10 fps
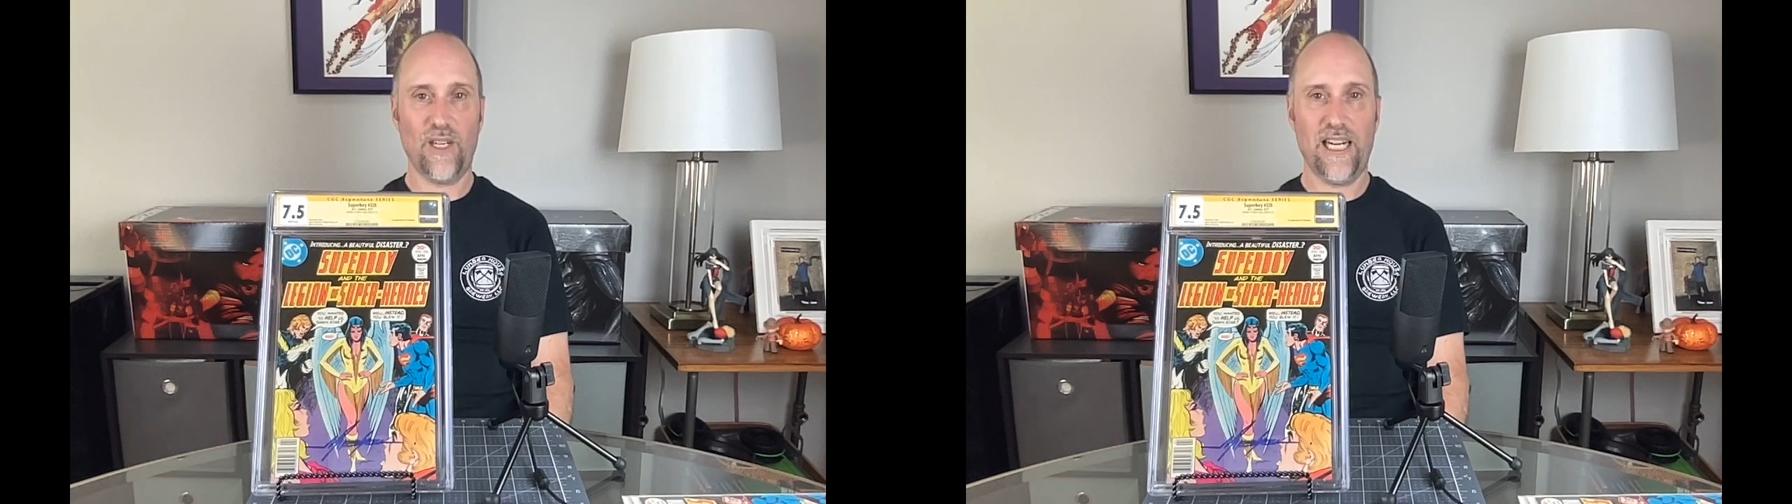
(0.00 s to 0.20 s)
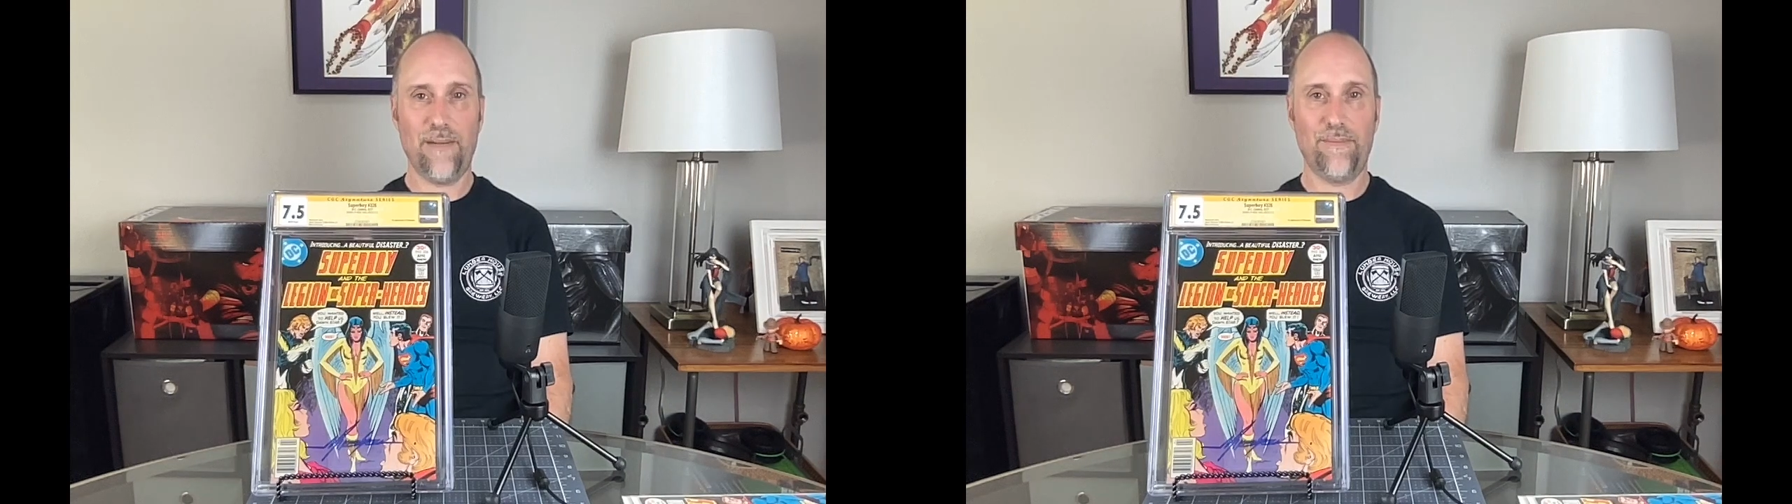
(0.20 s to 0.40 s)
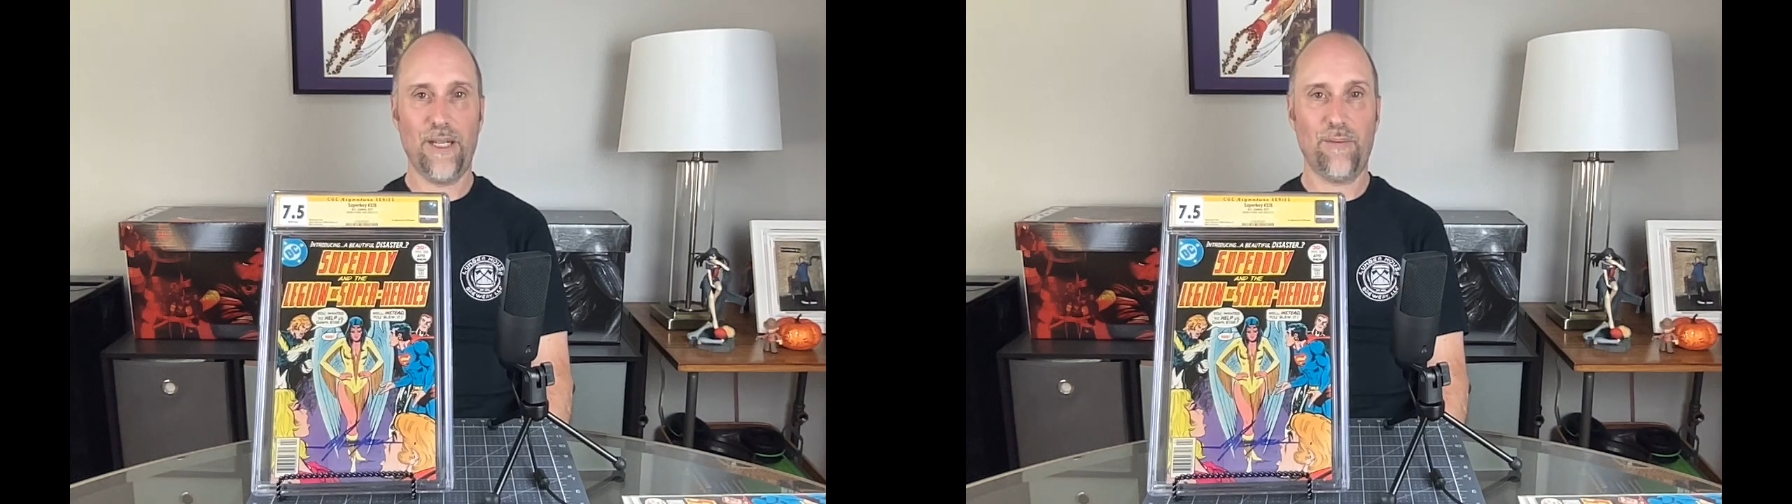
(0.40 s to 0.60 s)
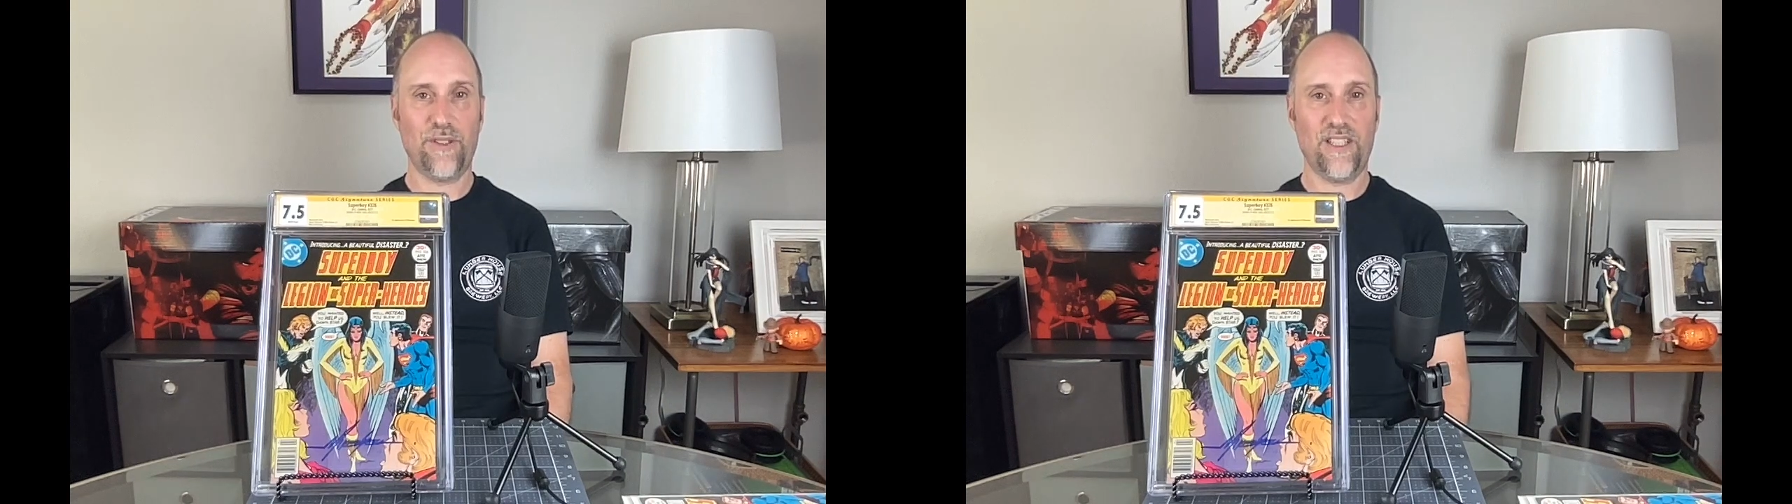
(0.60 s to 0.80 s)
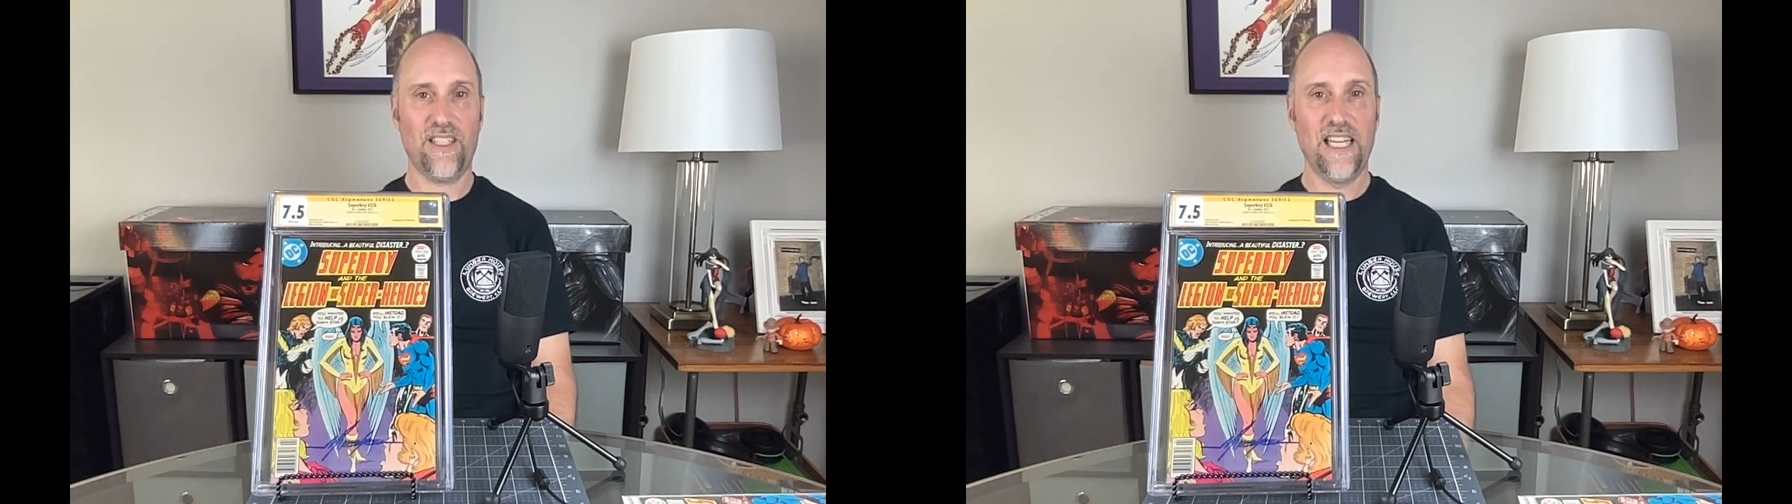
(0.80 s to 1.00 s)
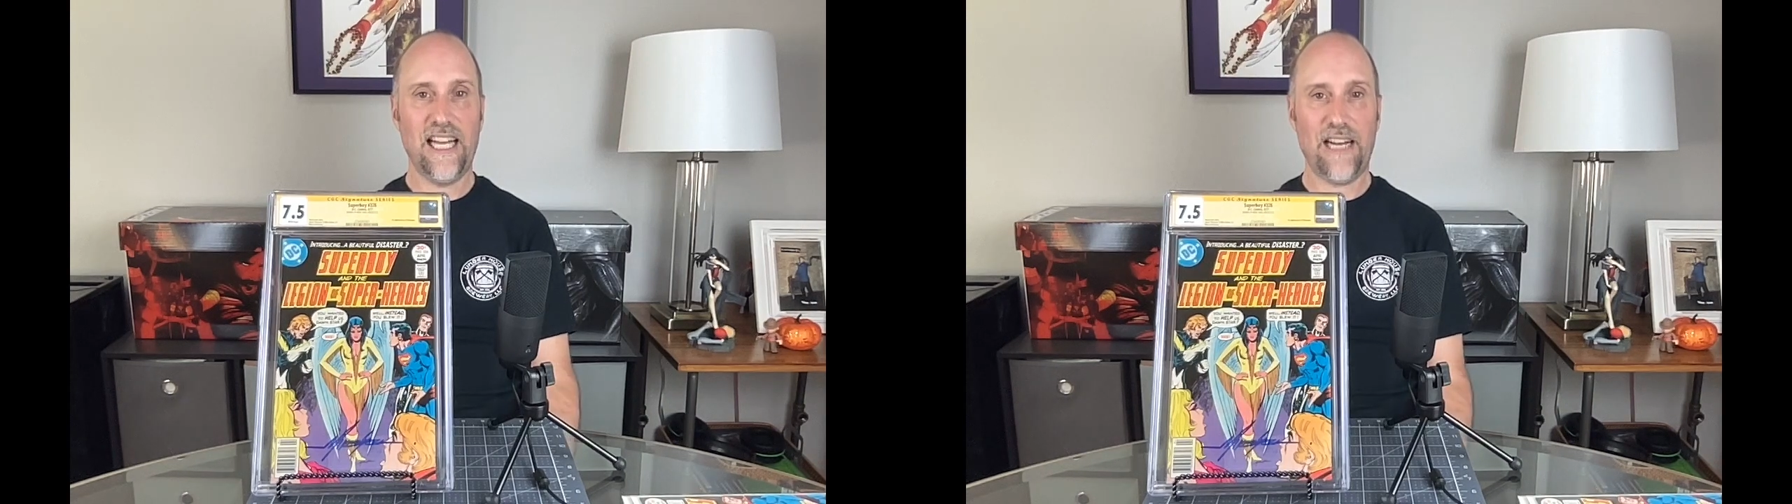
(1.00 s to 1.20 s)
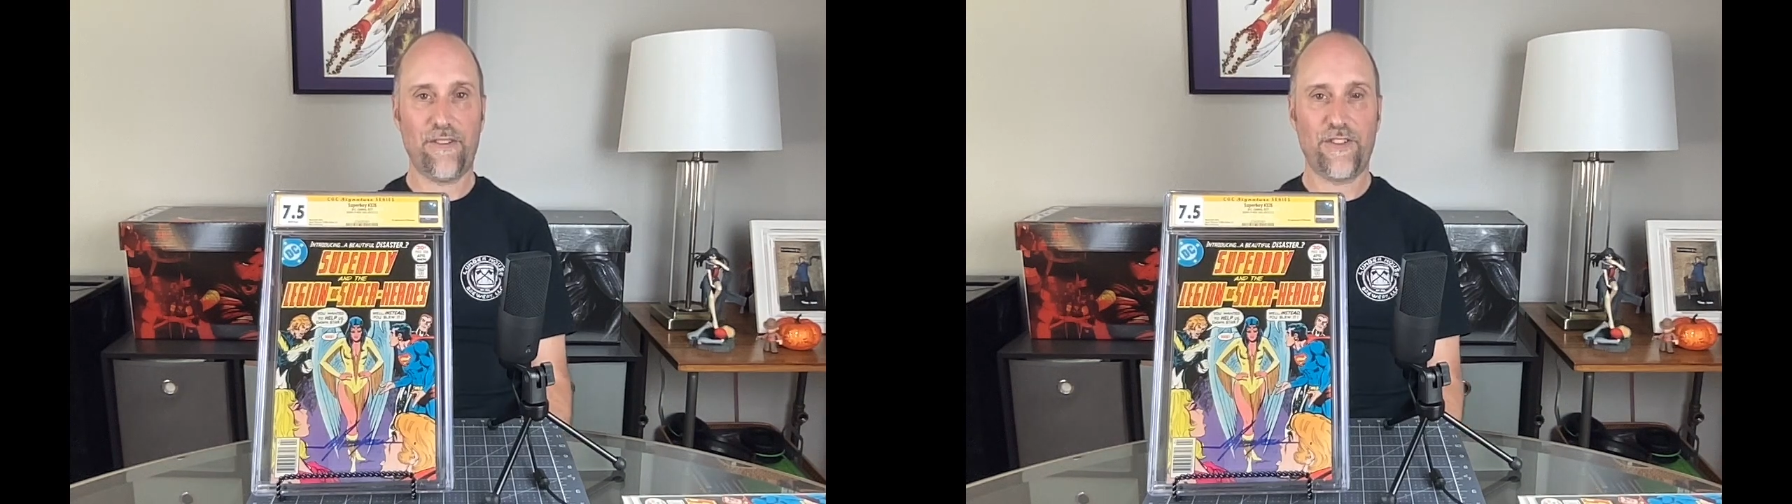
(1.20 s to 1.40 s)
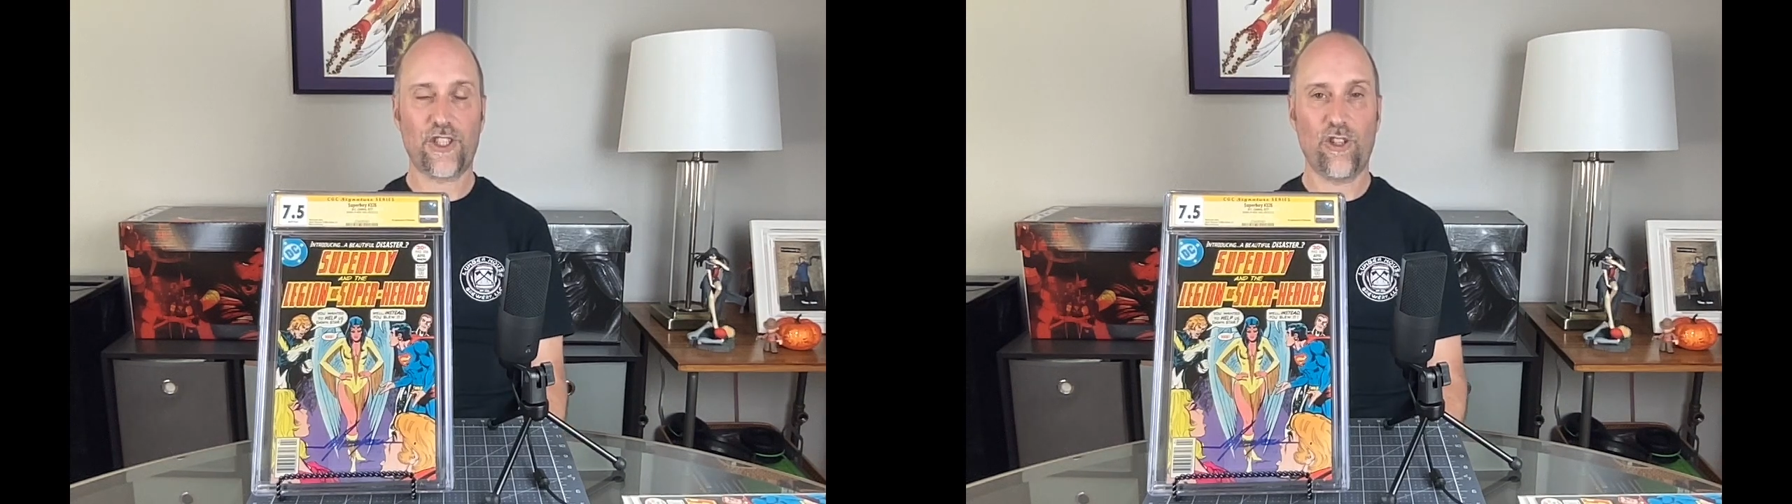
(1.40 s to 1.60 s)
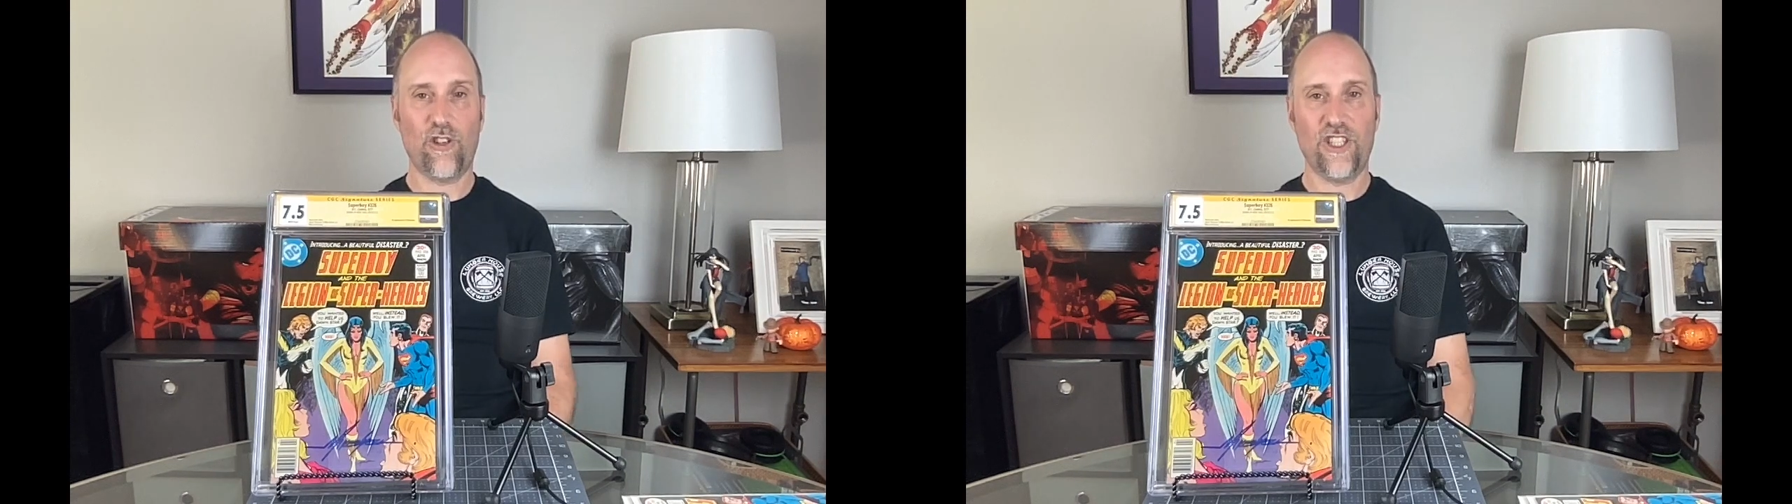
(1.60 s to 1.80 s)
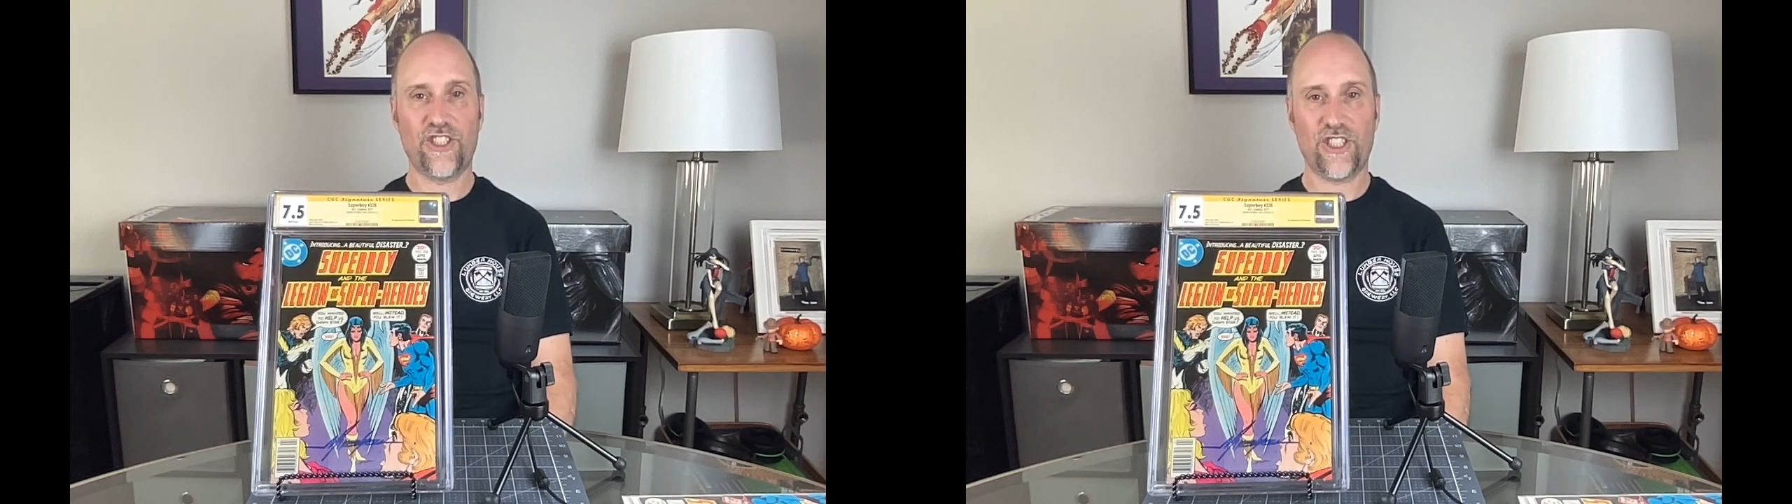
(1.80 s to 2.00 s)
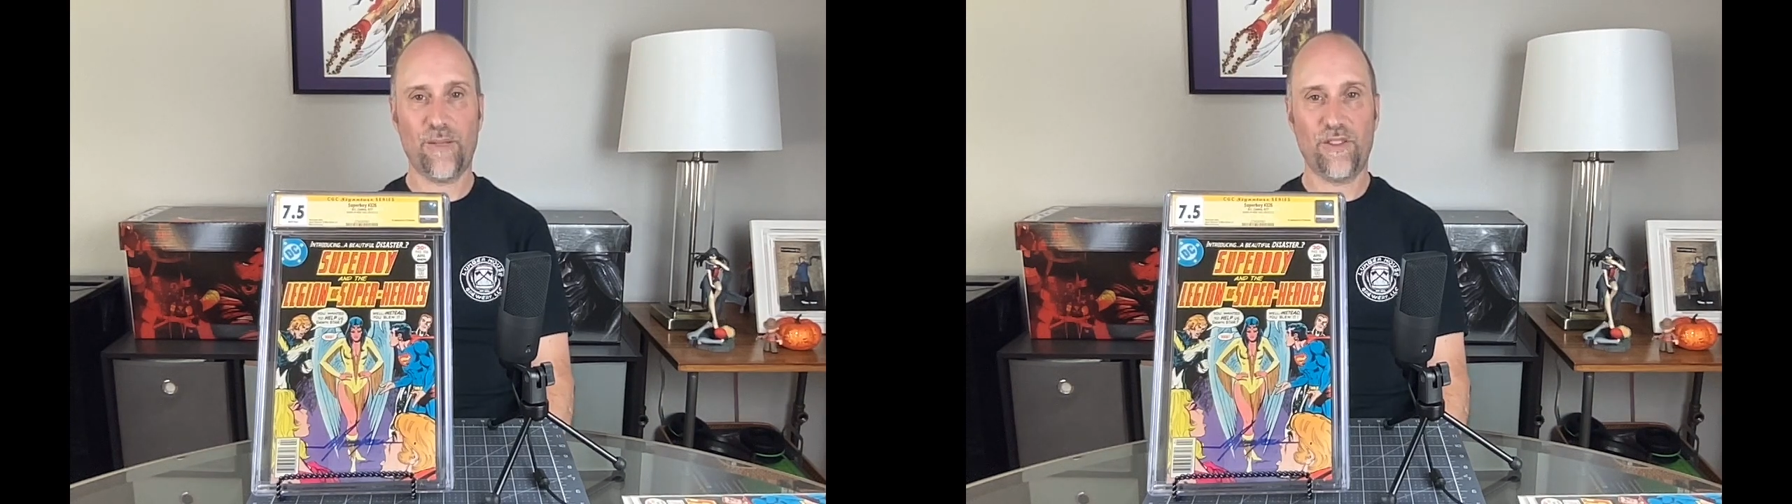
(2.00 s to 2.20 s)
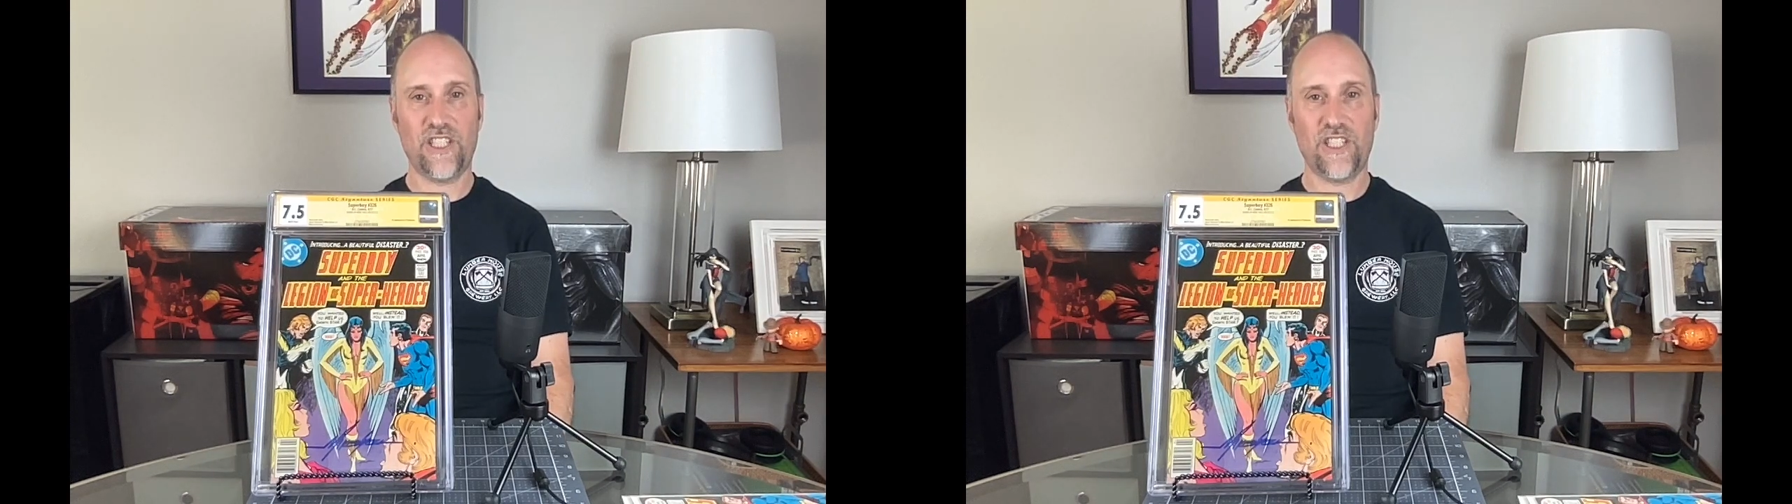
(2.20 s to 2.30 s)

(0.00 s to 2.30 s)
have a physical relationship with